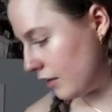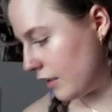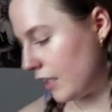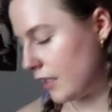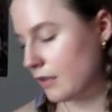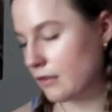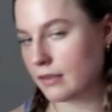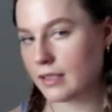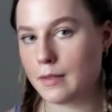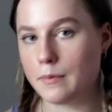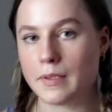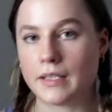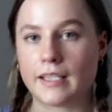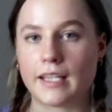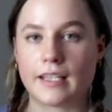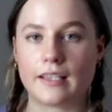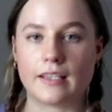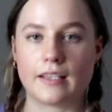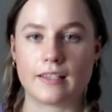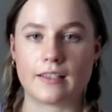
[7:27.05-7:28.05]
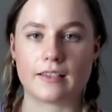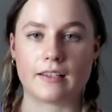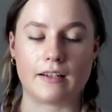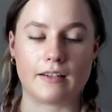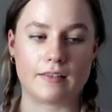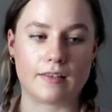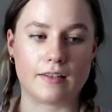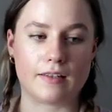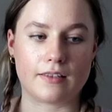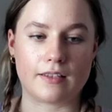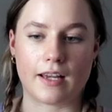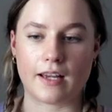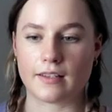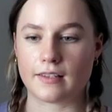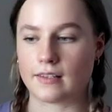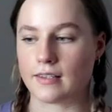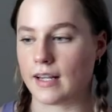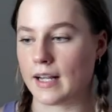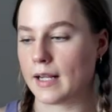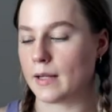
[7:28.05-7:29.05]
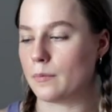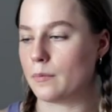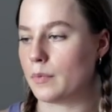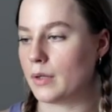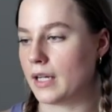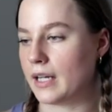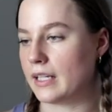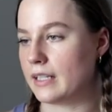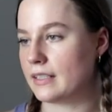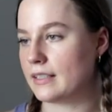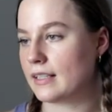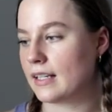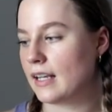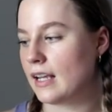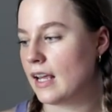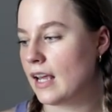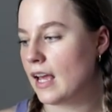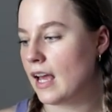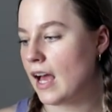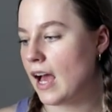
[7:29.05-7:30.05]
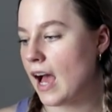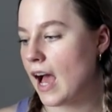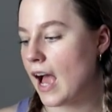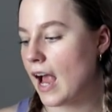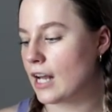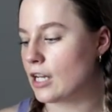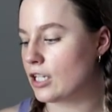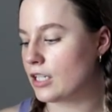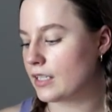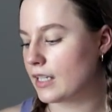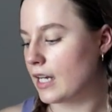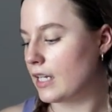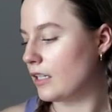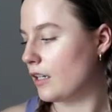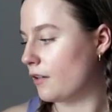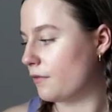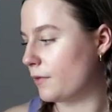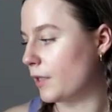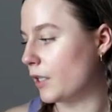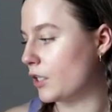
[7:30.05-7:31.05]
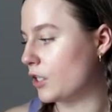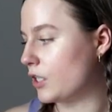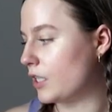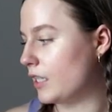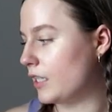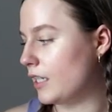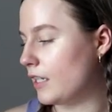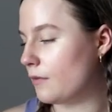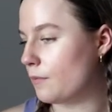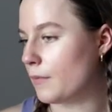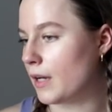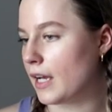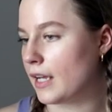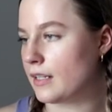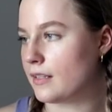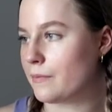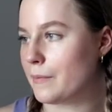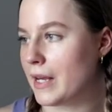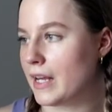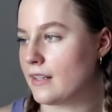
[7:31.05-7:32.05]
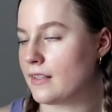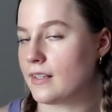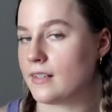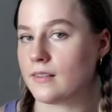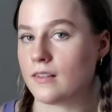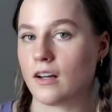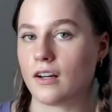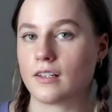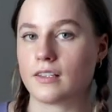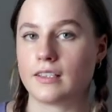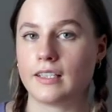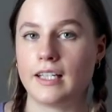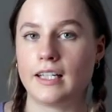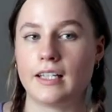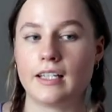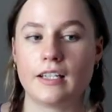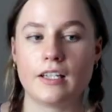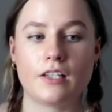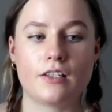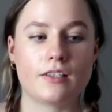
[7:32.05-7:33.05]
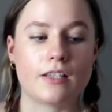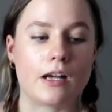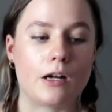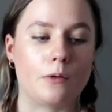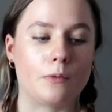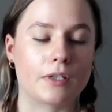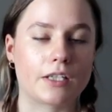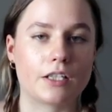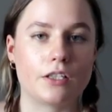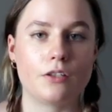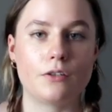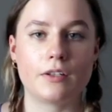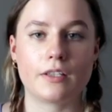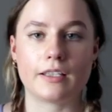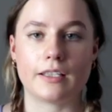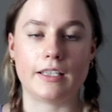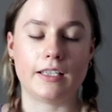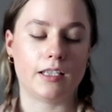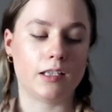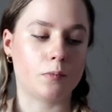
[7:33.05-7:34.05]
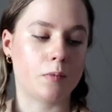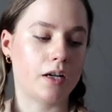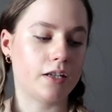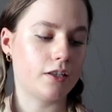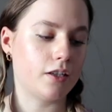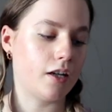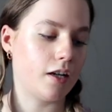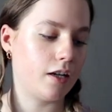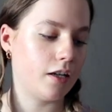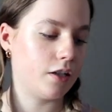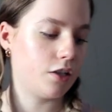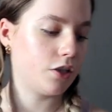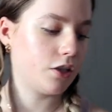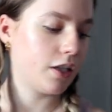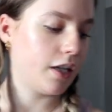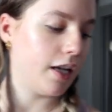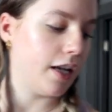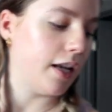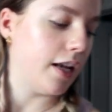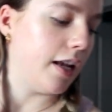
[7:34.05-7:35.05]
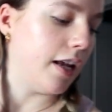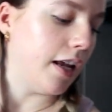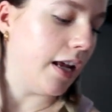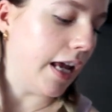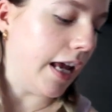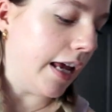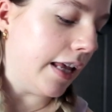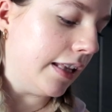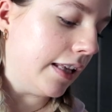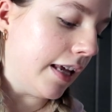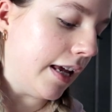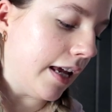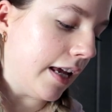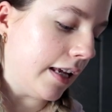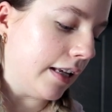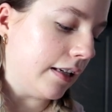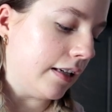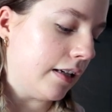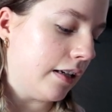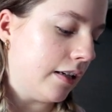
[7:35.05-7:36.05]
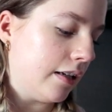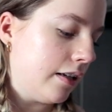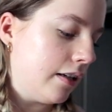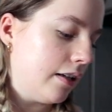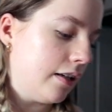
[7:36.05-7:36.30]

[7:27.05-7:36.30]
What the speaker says: it's only been like this like since last night, but I just cannot function if my space is not clean. So we're gonna do a cleaning montage, and then